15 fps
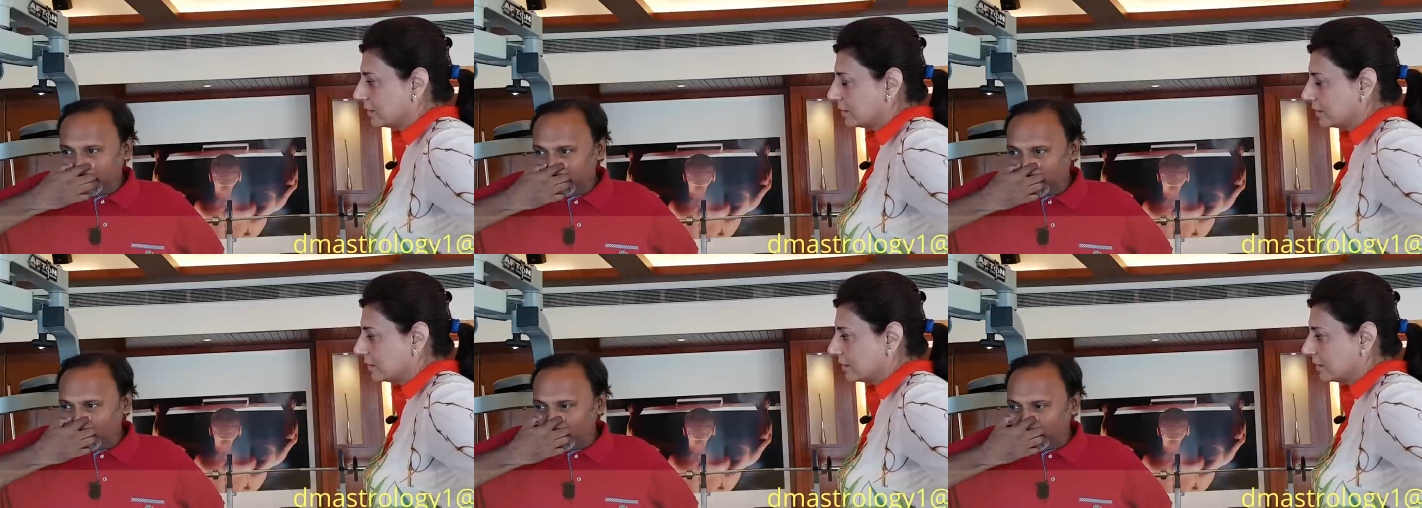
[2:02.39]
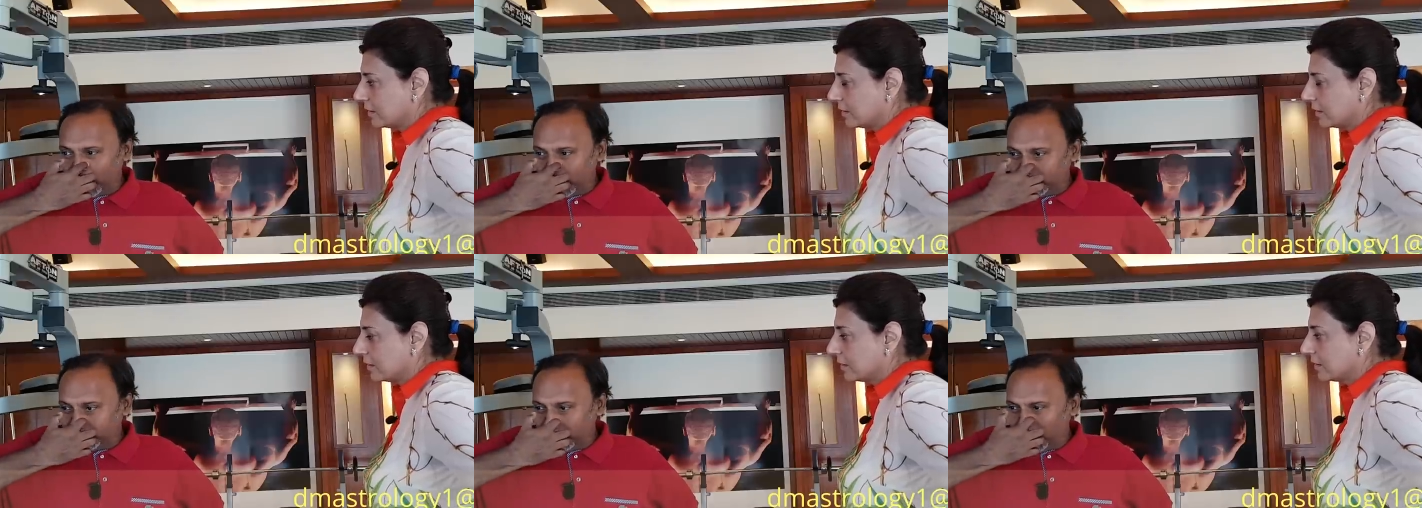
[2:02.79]
Speaker 1: Now
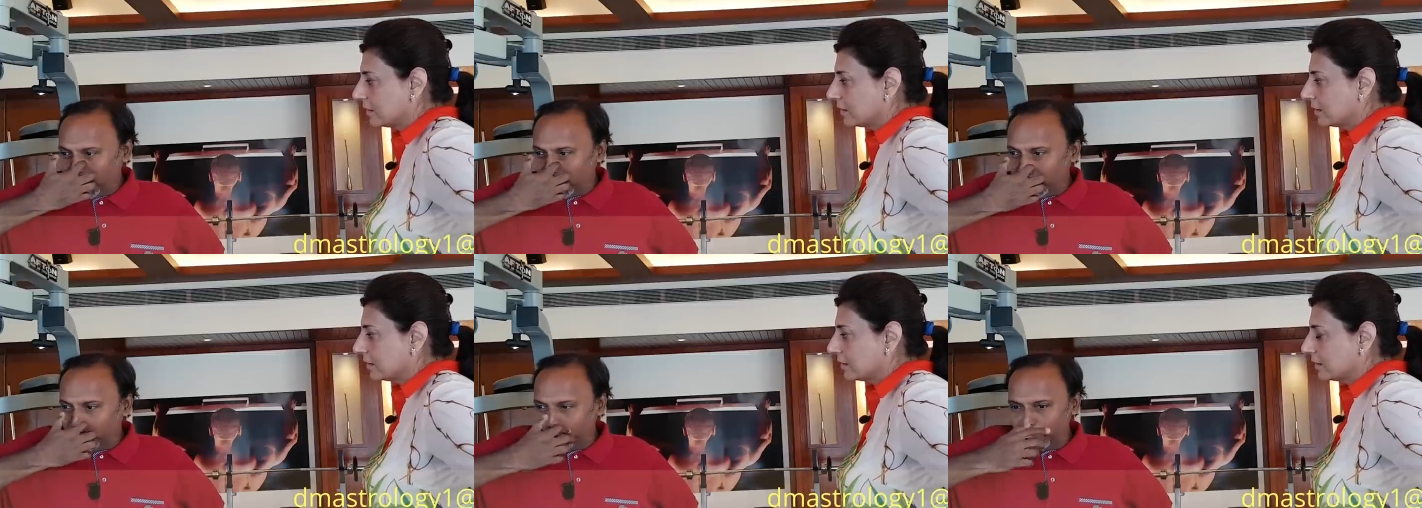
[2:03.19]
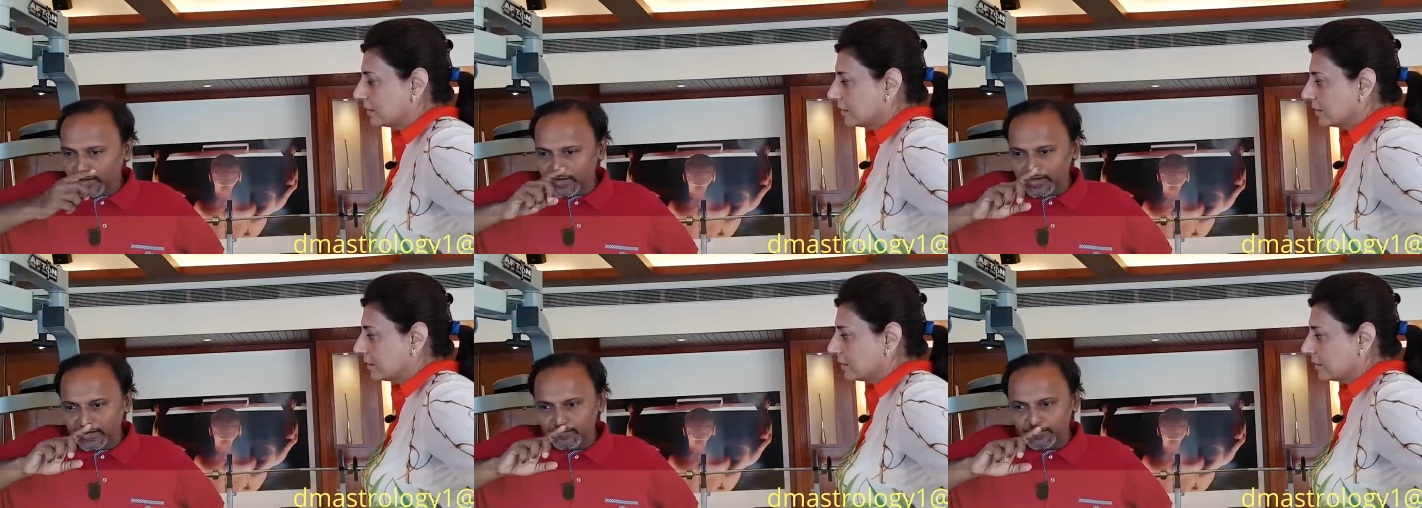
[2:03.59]
Parashara has
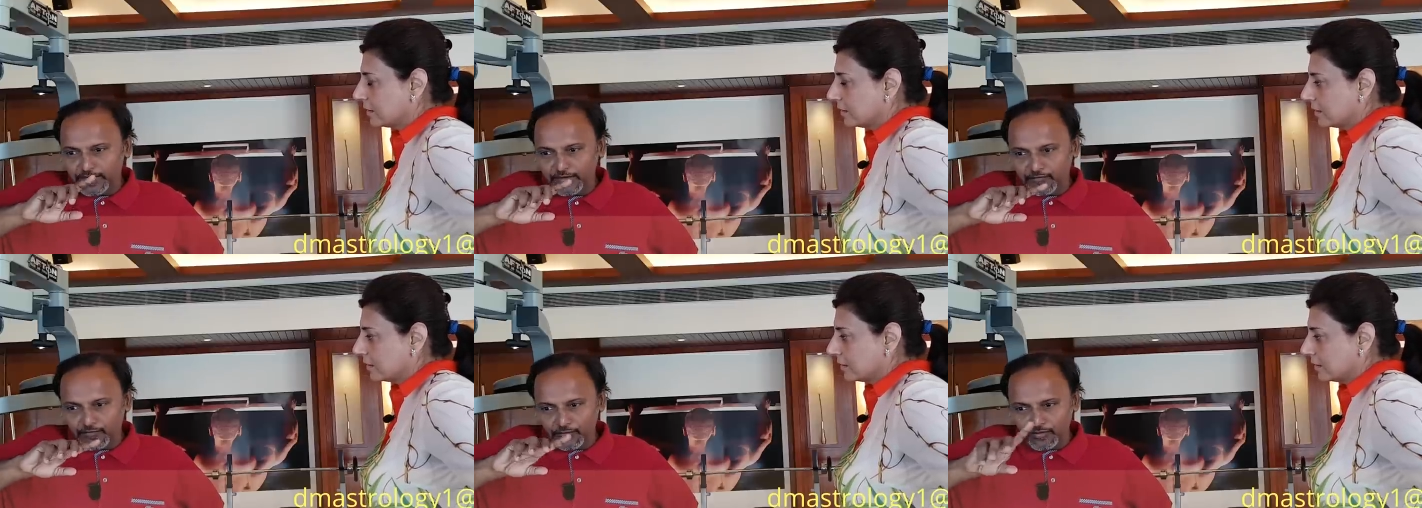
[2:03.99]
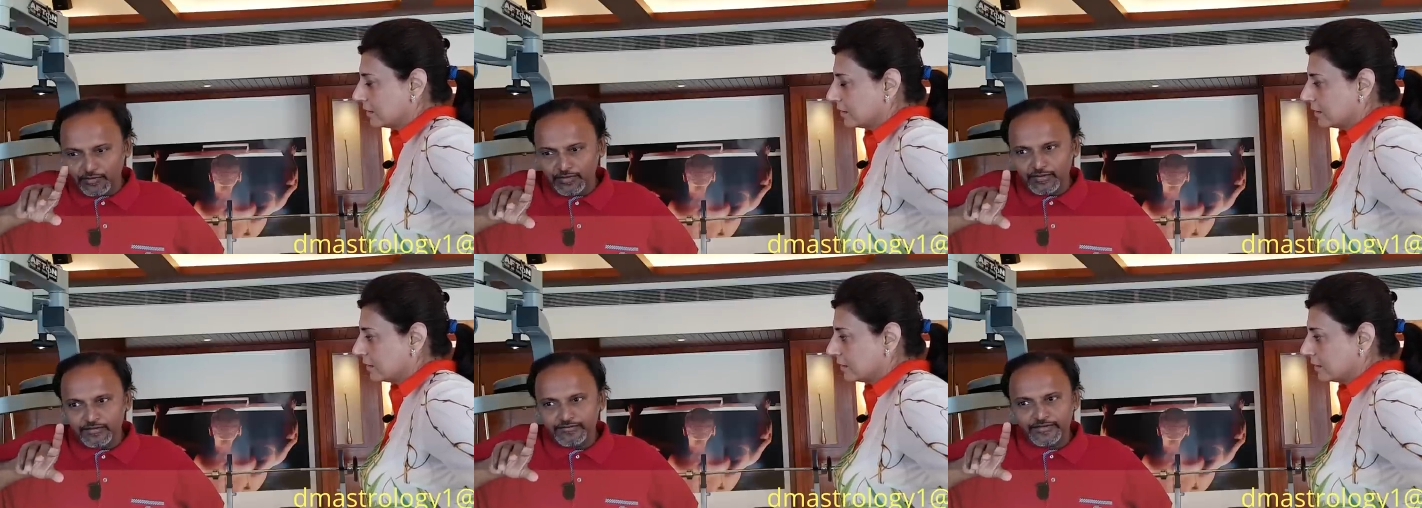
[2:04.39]
by
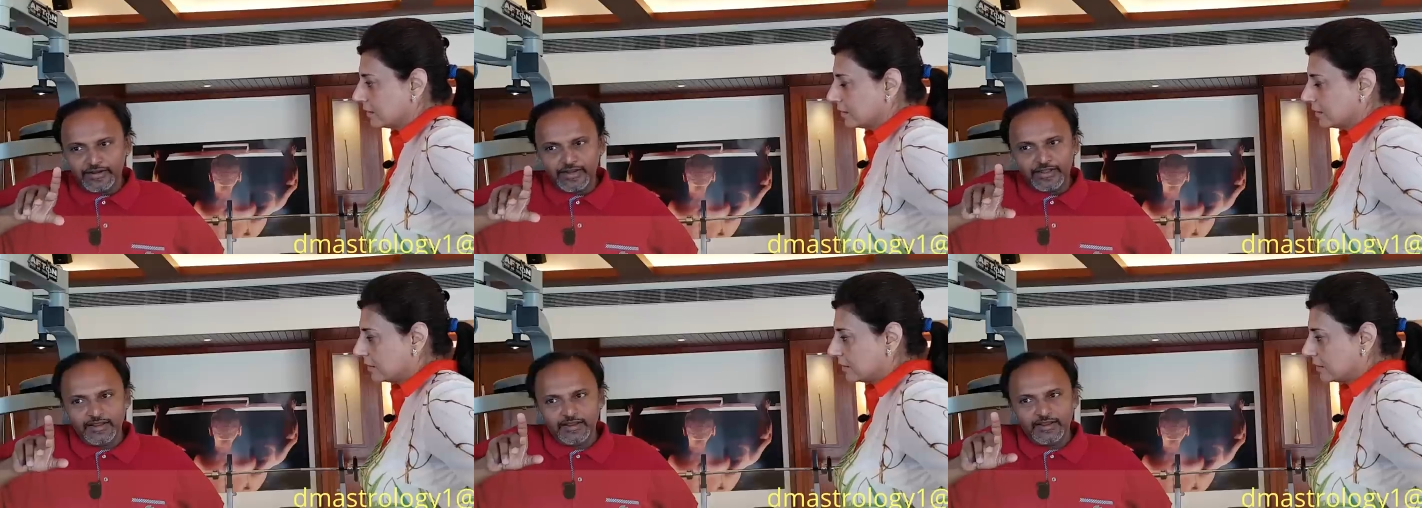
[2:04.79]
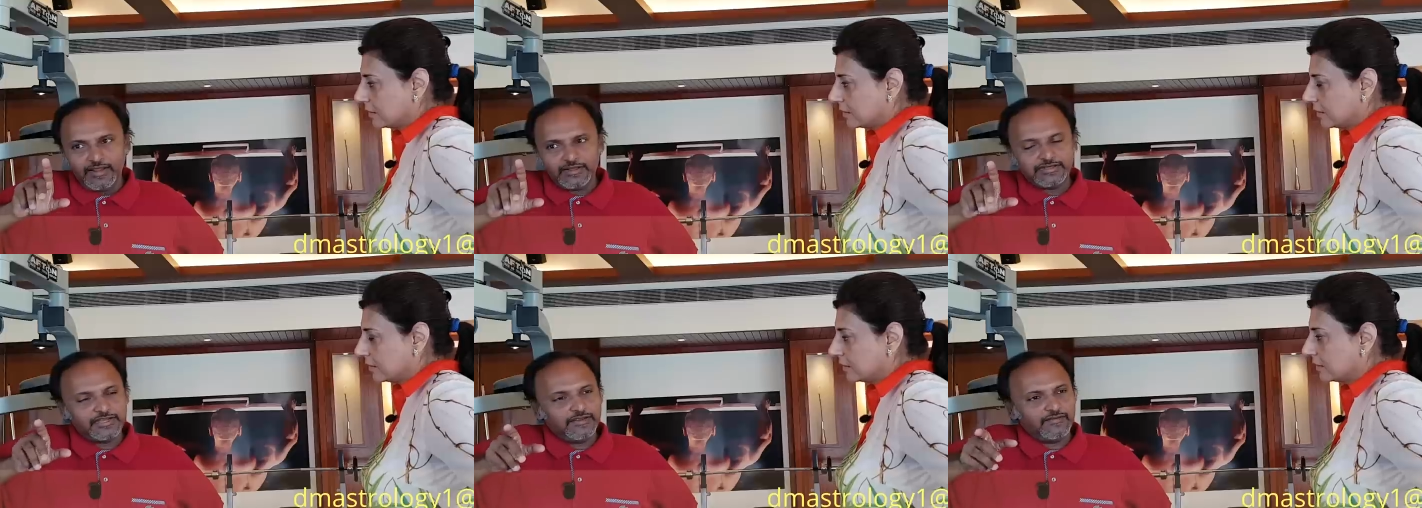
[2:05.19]
default setting, he
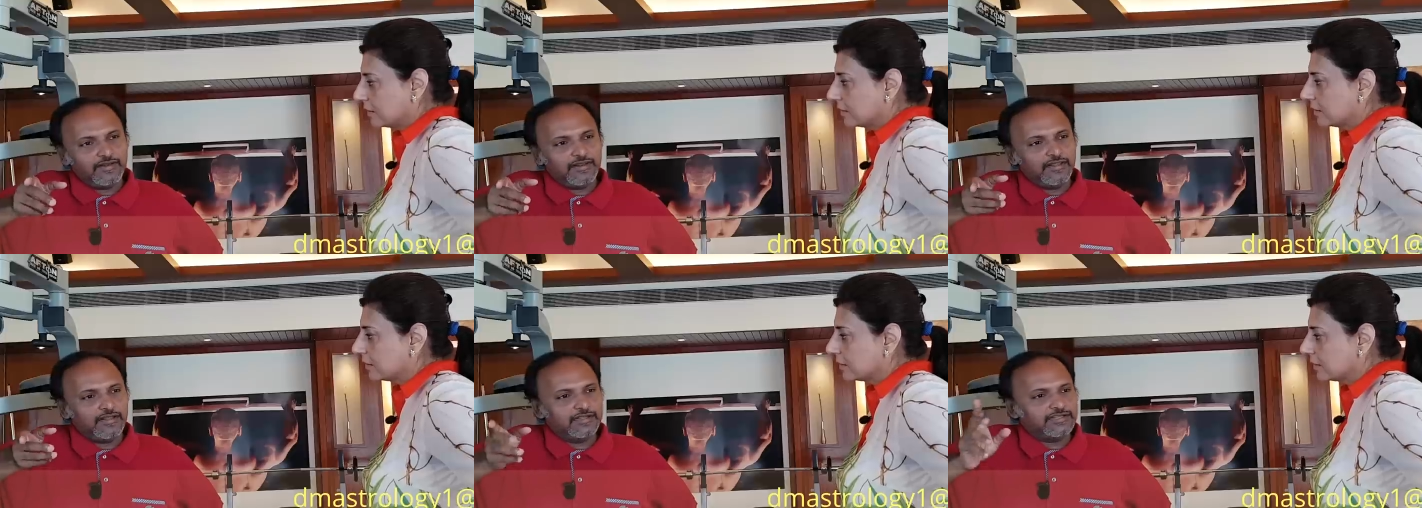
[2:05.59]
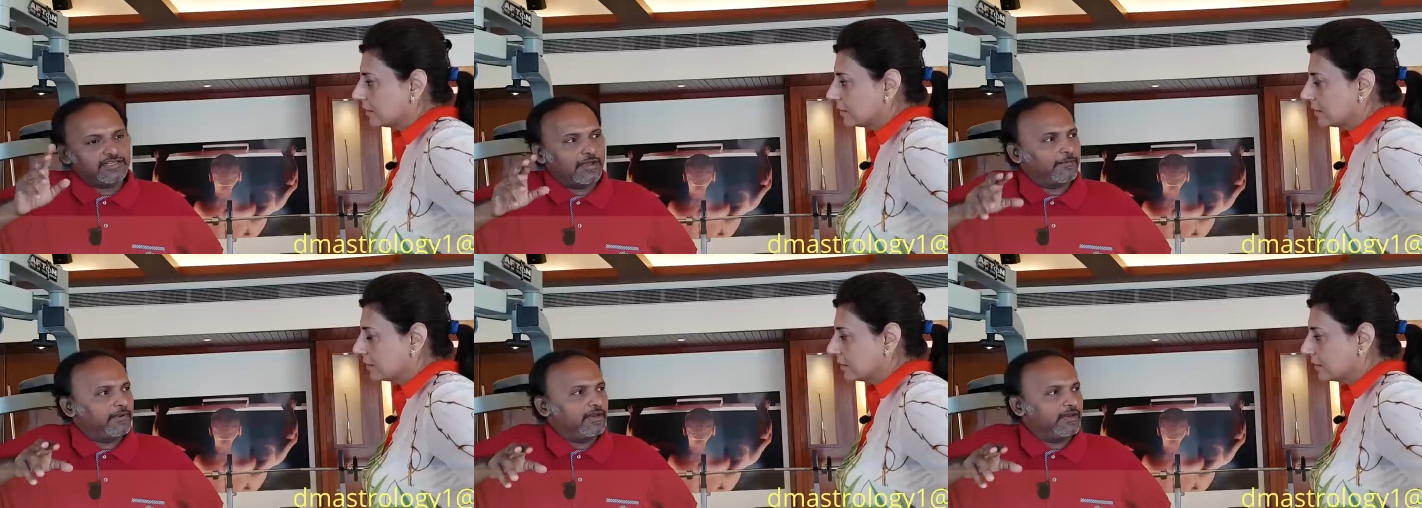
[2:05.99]
has given the
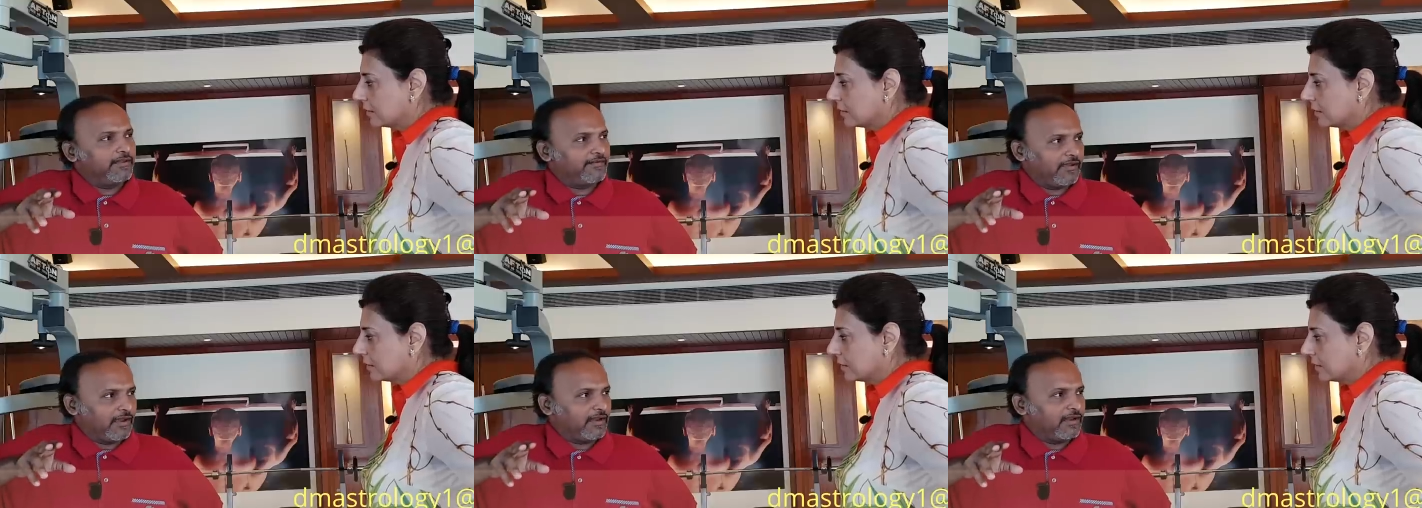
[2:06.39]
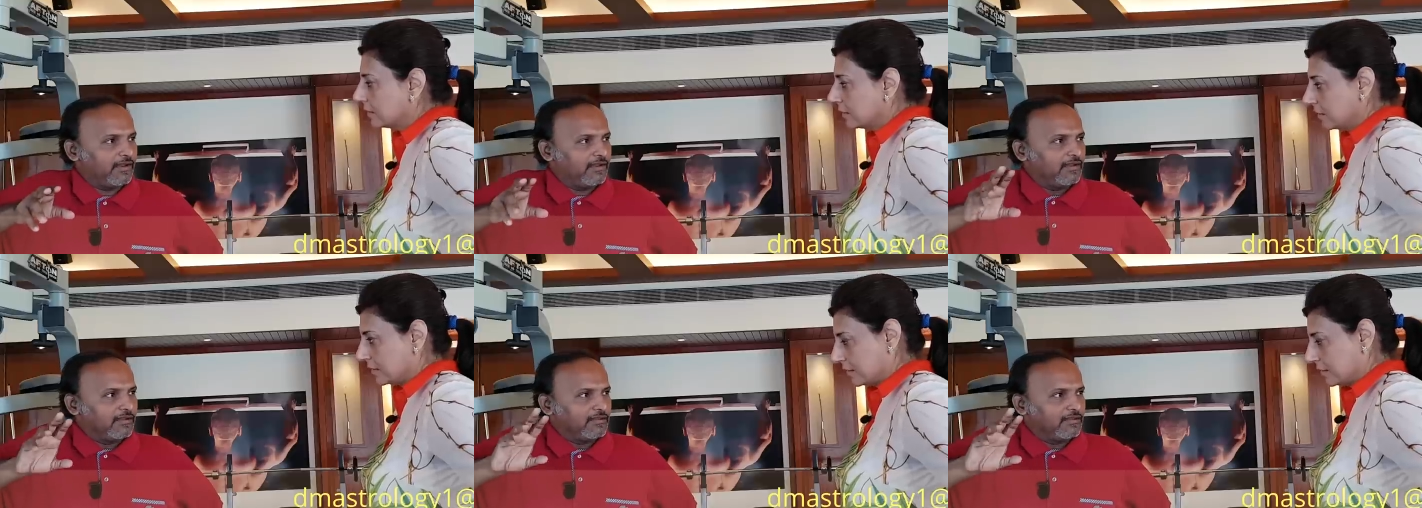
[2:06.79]
Gemini sign,